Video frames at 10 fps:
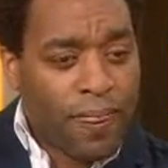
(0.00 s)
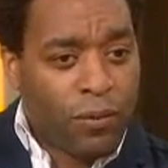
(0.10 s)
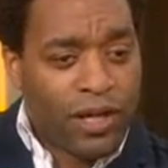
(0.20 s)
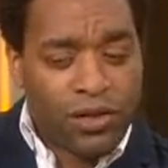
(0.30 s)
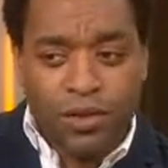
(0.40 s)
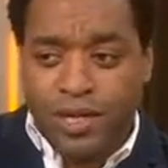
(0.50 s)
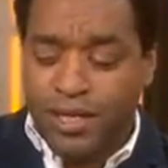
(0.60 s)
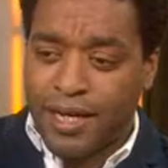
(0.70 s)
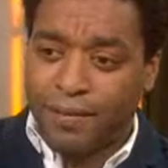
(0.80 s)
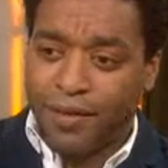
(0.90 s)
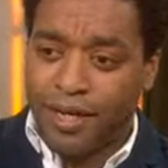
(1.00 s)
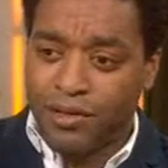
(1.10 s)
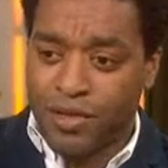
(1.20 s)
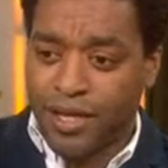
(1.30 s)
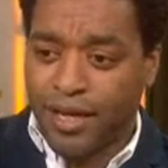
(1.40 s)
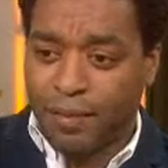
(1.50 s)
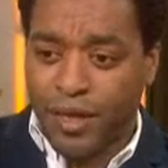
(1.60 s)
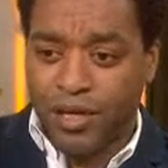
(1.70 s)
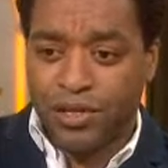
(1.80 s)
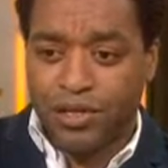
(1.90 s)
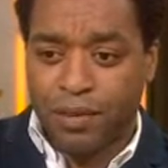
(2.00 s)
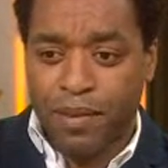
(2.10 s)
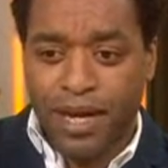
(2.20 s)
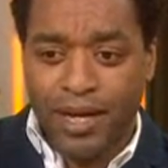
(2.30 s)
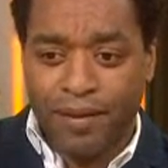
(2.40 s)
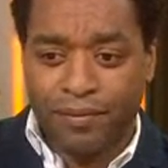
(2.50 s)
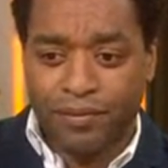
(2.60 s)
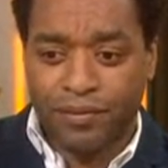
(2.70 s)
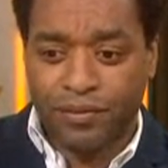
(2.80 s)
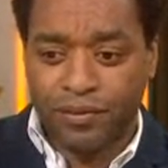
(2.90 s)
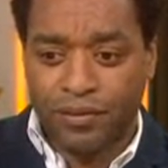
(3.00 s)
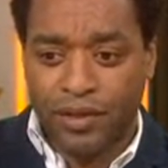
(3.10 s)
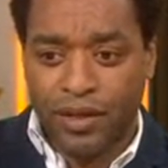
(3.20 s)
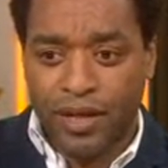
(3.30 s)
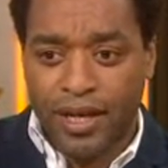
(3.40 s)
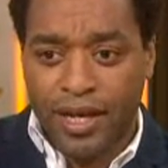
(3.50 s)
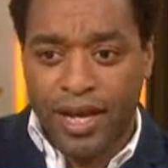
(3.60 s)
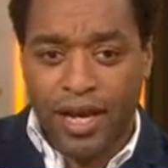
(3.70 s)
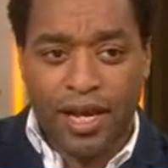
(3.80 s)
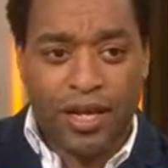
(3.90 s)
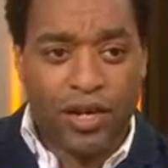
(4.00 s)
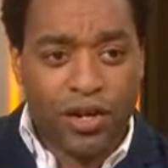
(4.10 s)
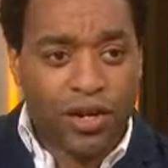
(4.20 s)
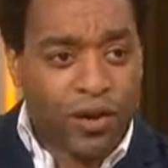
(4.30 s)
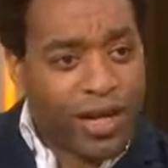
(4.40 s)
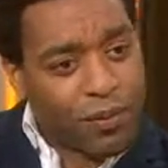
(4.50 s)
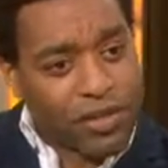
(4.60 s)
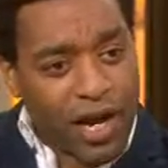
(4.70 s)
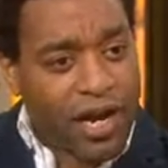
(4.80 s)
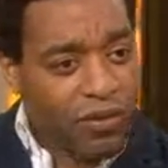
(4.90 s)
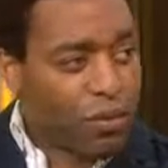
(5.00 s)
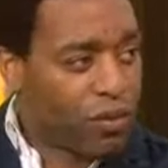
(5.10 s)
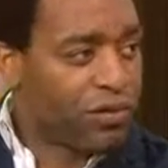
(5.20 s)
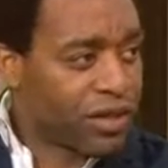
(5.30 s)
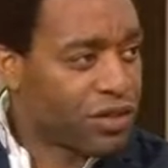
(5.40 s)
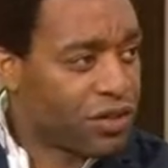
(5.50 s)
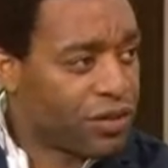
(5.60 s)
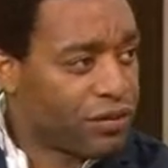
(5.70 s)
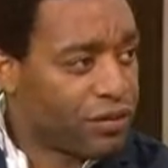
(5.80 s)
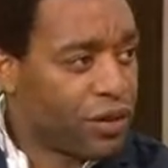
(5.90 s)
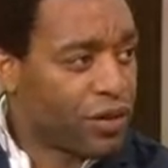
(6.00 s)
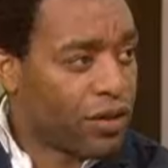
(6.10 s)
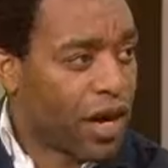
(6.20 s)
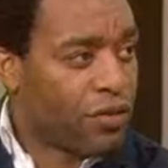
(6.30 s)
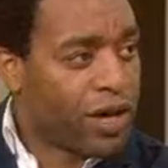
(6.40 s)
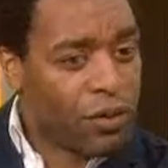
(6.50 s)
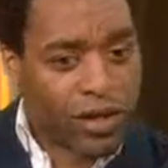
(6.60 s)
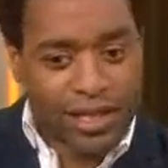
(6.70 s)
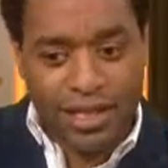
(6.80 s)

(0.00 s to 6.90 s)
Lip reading: Well, it's always interesting because to me, it was kind of a privilege. I really wanted to